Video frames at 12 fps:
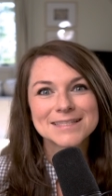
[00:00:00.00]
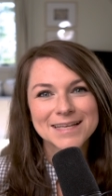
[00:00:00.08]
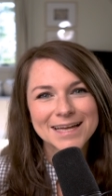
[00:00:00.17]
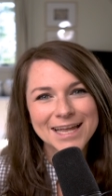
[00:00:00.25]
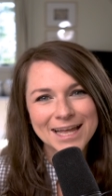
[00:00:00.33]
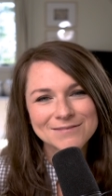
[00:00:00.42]

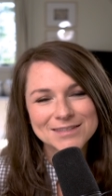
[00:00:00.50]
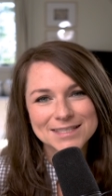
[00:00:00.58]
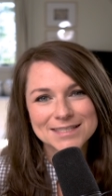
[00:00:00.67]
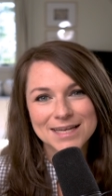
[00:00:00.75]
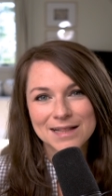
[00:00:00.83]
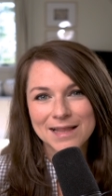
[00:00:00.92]
Site
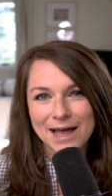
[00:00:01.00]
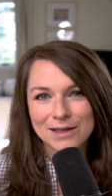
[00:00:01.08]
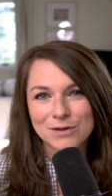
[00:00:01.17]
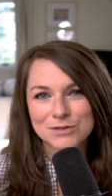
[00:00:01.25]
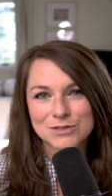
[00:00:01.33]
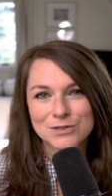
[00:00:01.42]
canvases allow
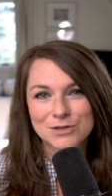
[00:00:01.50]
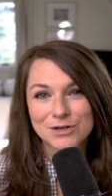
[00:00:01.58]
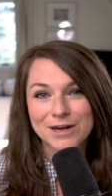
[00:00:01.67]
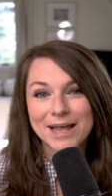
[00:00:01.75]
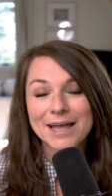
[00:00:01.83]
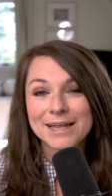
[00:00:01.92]
you to
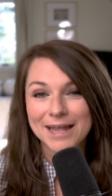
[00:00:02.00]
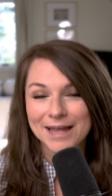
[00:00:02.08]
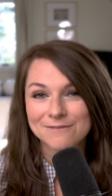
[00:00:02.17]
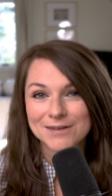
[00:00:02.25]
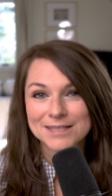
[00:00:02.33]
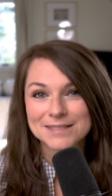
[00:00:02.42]
create a
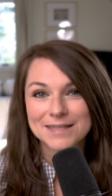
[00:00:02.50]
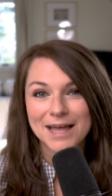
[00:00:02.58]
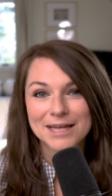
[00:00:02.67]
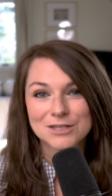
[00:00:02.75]
canvas that